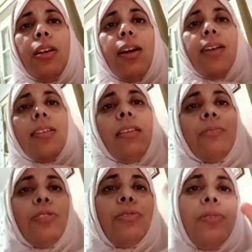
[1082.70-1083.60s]
ask
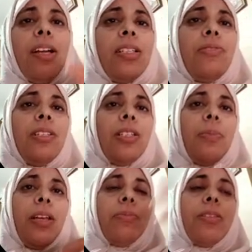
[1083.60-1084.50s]
them to do activities
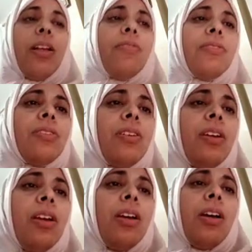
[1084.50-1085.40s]
by themselves.
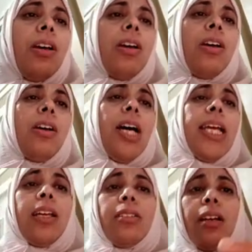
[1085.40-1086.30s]
I
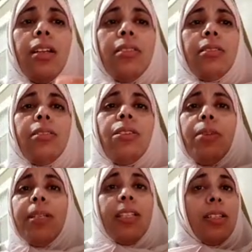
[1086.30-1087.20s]
can add or
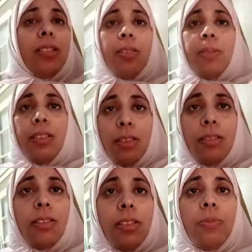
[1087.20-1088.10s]
omit assessments
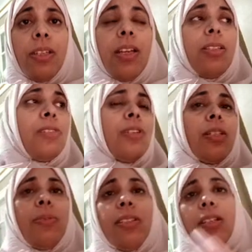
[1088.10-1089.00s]
in some cases. For
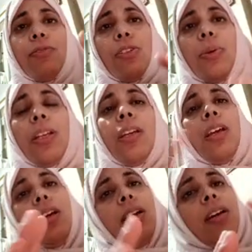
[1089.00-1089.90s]
example, instead of doing
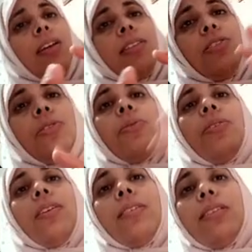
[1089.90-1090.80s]
2
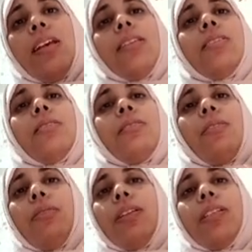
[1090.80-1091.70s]
tests or
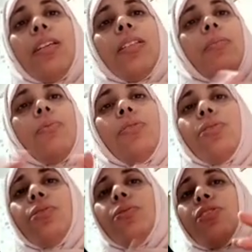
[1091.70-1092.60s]
3 tests, I'm going to
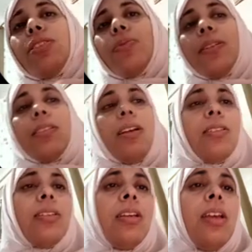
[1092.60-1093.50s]
do just 1
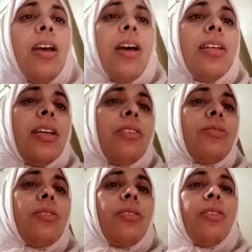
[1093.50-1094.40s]
test. I can
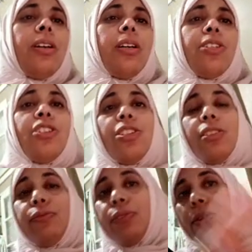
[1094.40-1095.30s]
also change
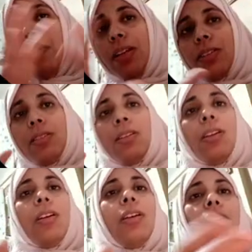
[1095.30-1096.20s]
the format
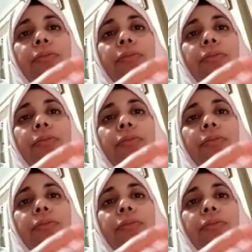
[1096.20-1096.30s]
of